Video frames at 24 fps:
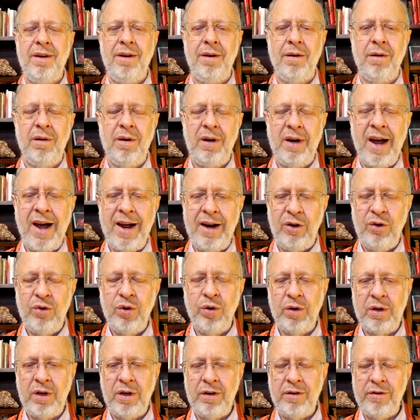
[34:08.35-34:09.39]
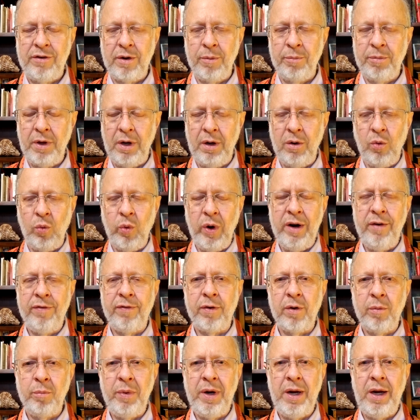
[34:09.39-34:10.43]
God took something away
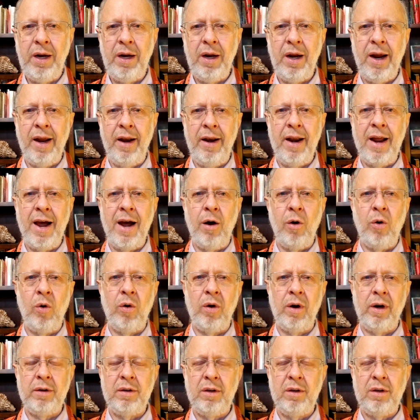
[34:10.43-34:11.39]
from me, and now